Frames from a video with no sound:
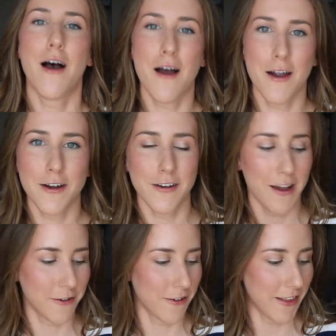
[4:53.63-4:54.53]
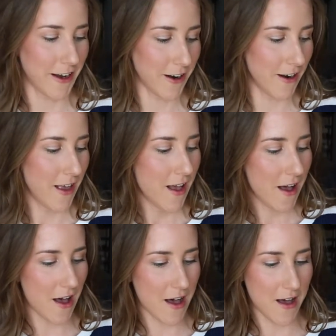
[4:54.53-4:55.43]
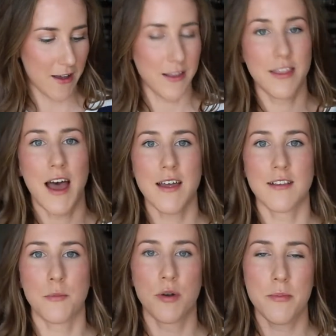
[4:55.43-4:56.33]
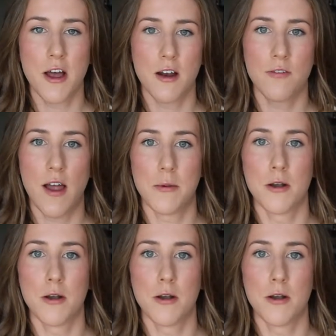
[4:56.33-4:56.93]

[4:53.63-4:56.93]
A harder outer layer, uh, that is a prebiotic fiber.